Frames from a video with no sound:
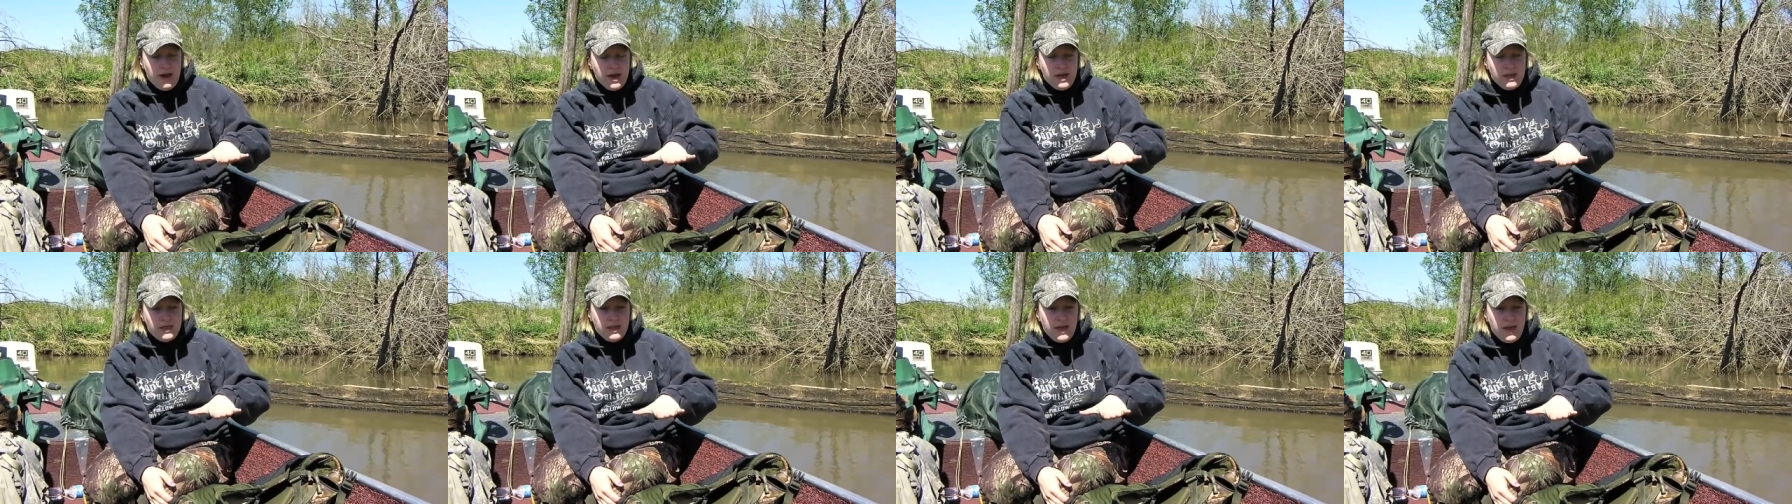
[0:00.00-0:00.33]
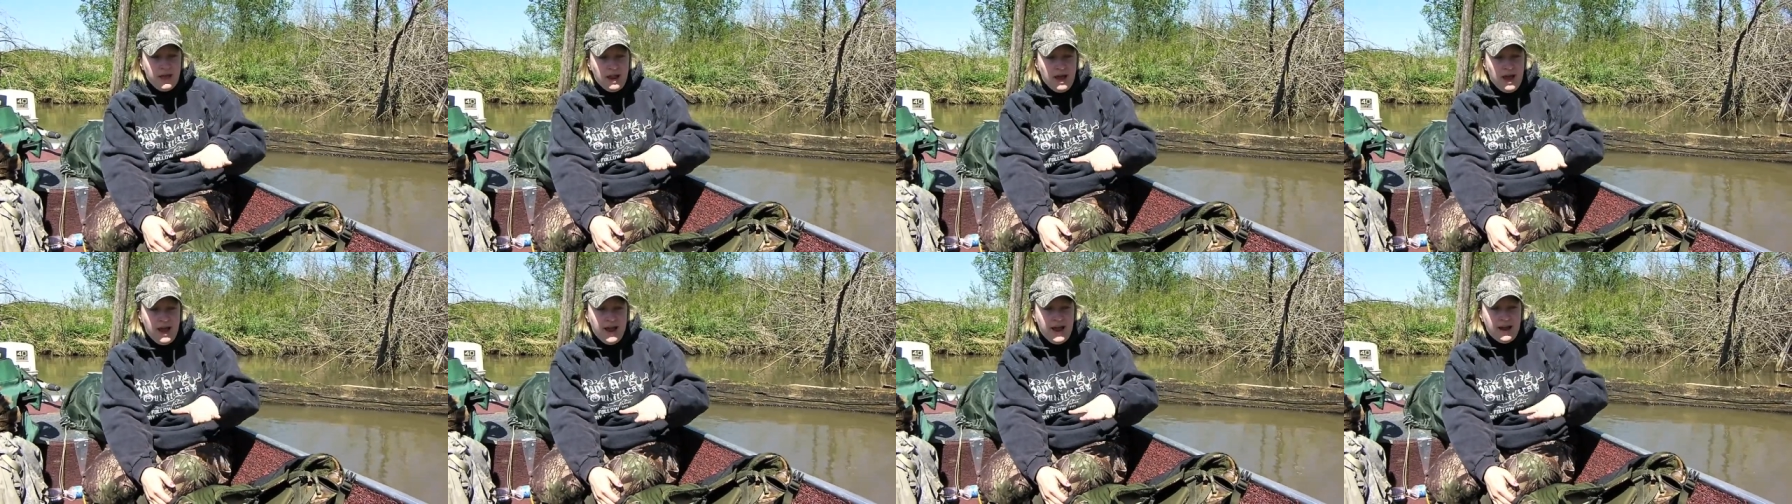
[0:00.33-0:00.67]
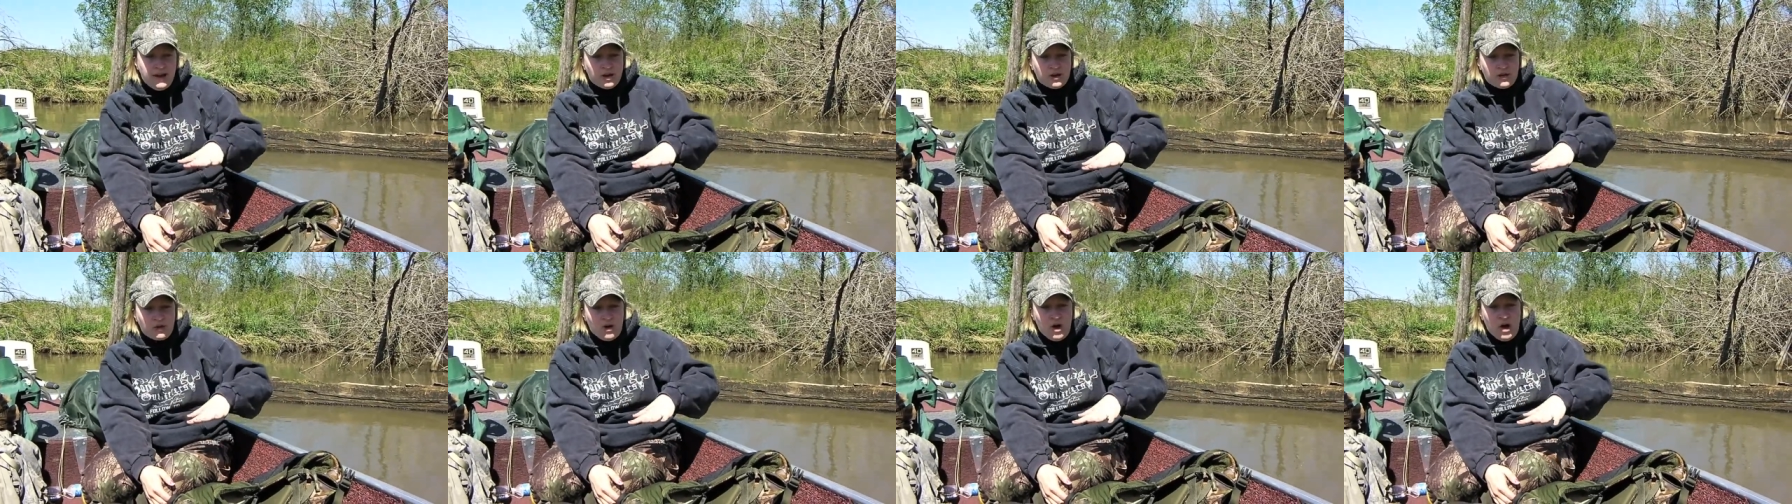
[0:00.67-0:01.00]
and then I
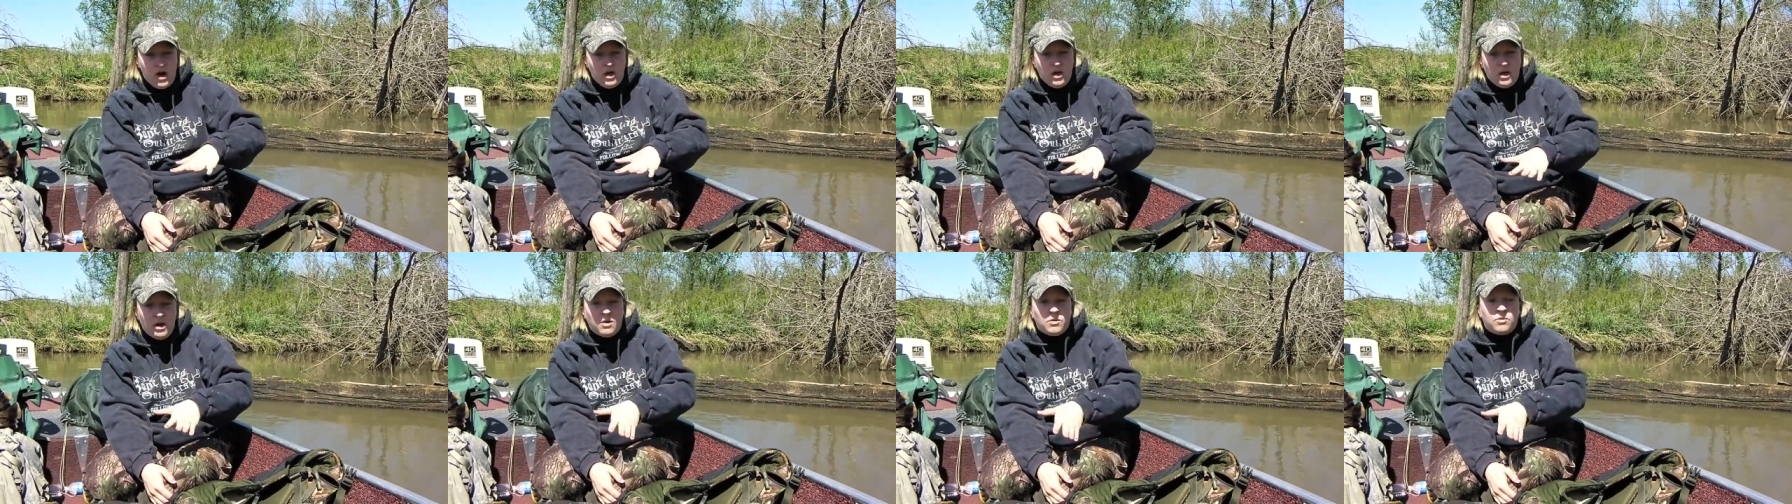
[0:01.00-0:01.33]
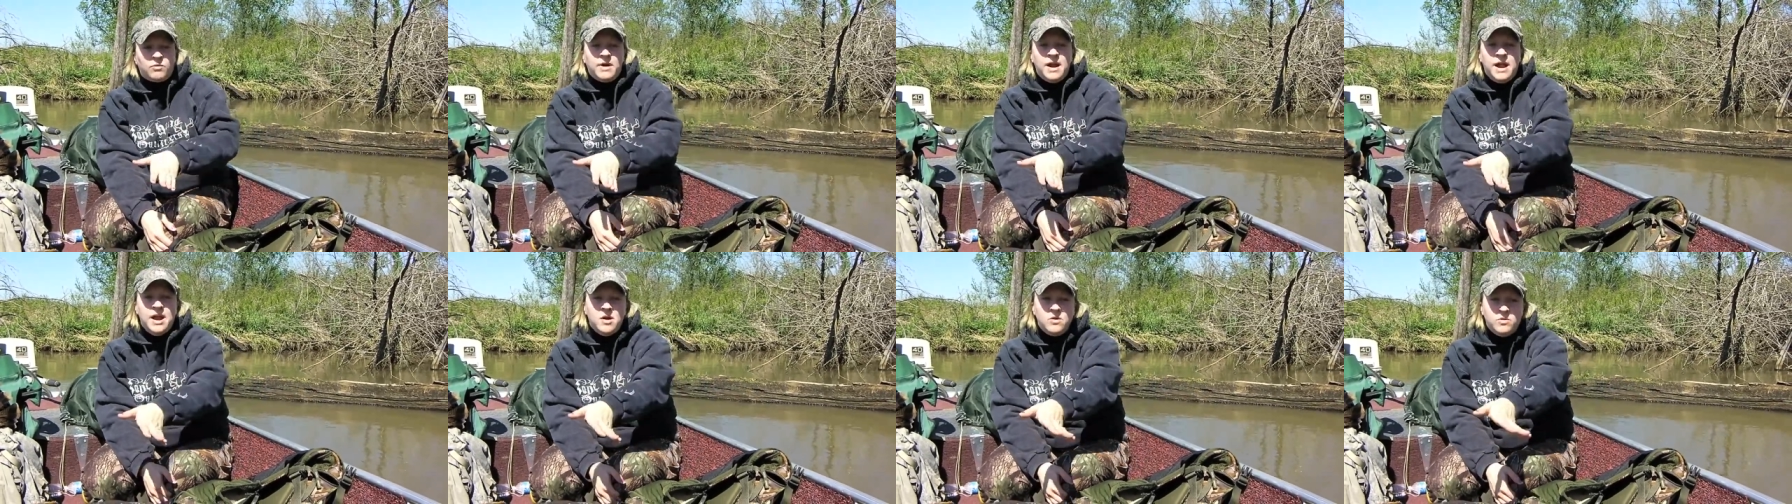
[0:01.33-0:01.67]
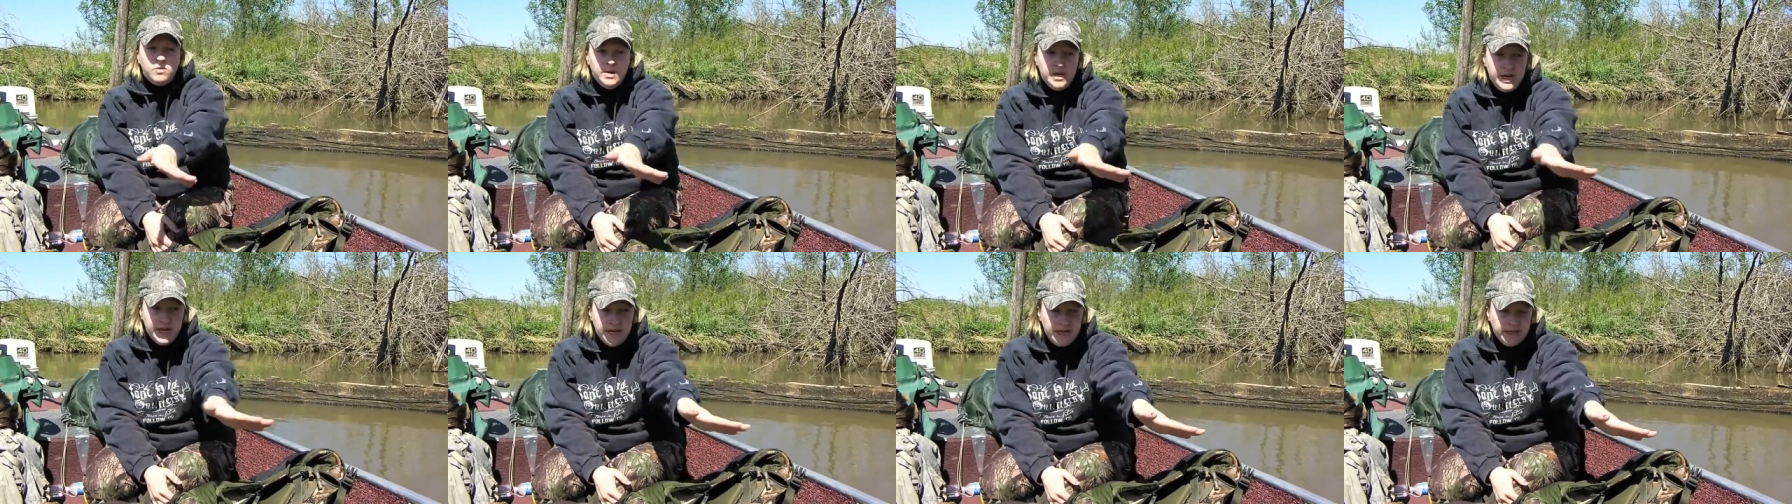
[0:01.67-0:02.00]
had to crawl
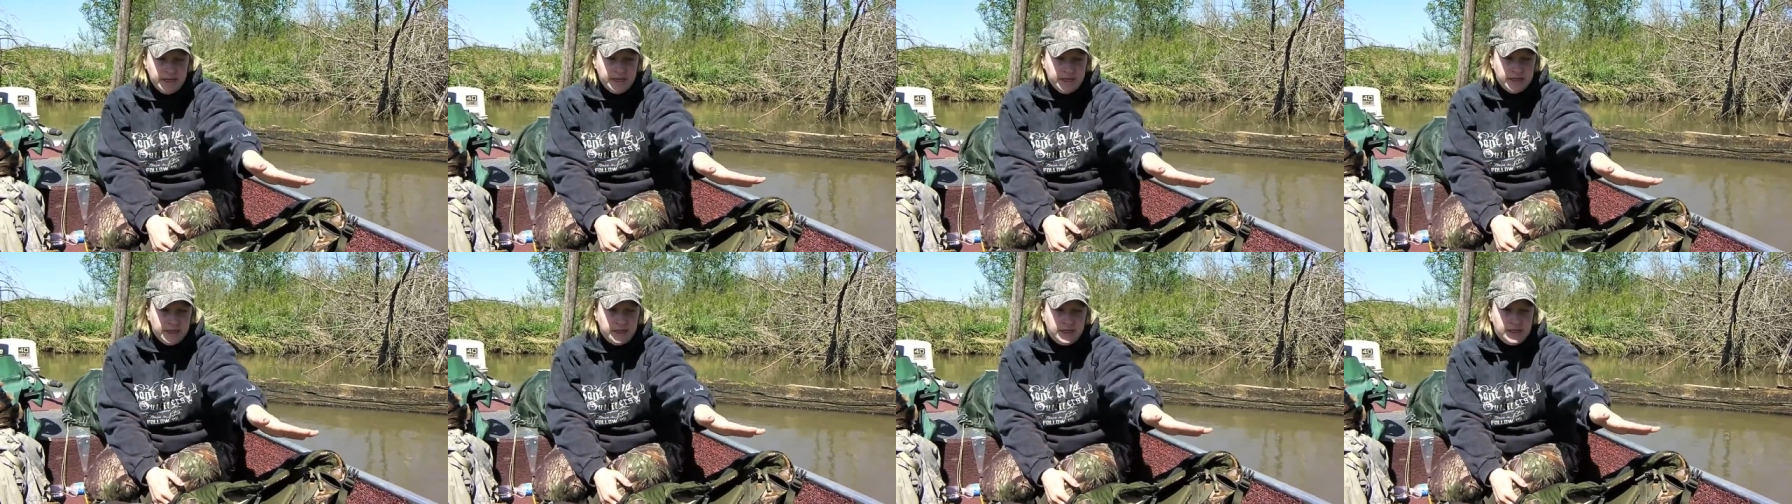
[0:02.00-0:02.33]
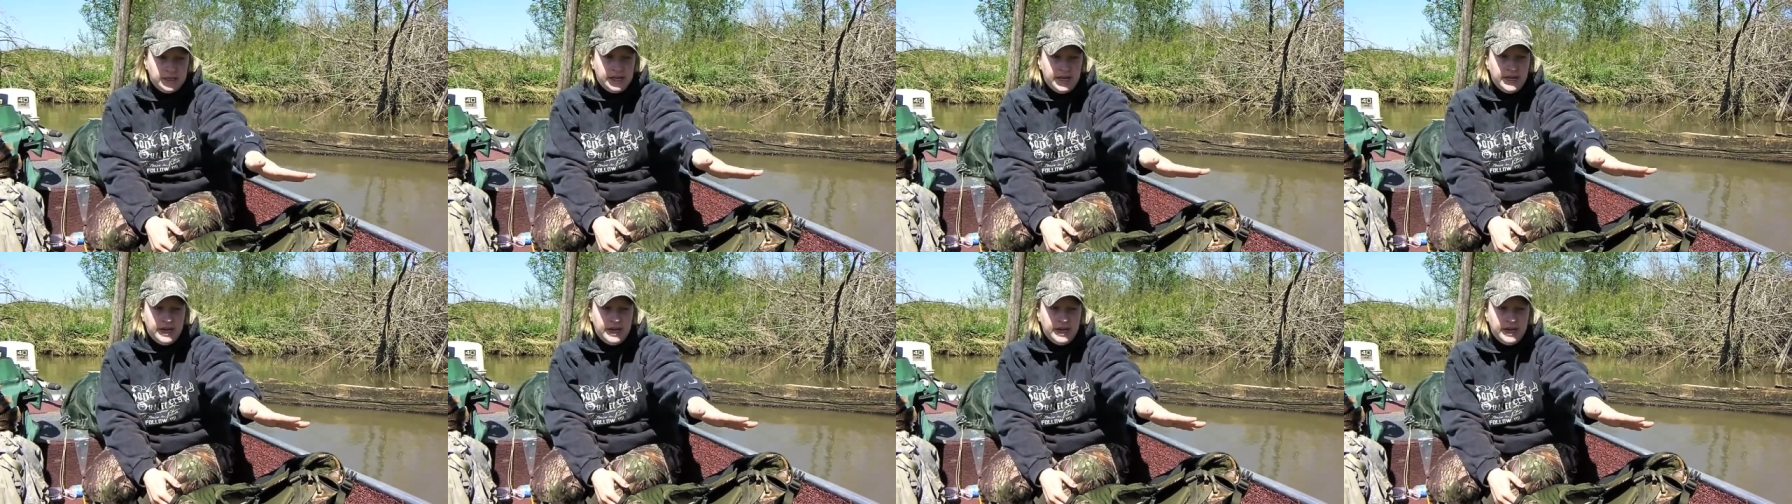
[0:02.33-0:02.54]
around it to